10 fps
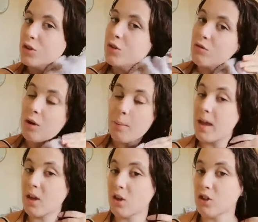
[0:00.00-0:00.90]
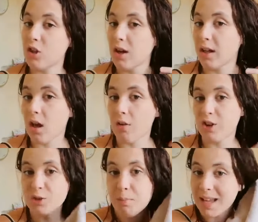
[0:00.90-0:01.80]
Do not rub it because you'll
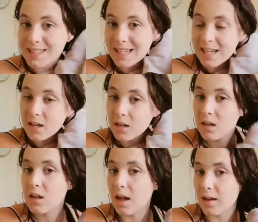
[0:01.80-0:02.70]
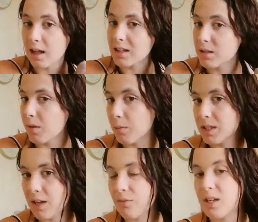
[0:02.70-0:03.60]
encourage matting, and that's something
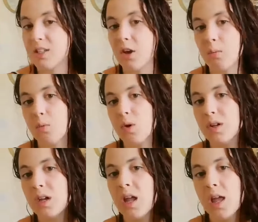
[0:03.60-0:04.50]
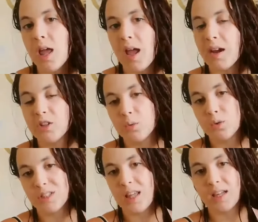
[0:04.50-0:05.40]
we definitely don't want. And
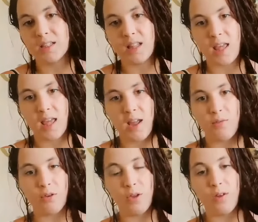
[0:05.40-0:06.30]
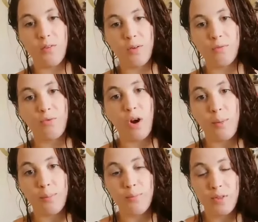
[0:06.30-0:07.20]
towards the end of the hair, if you
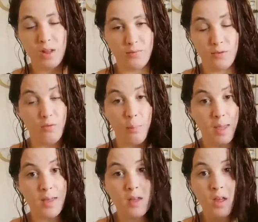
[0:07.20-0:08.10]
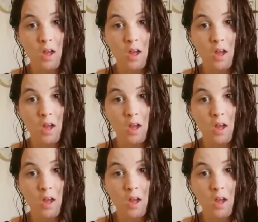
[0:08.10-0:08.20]
rub it,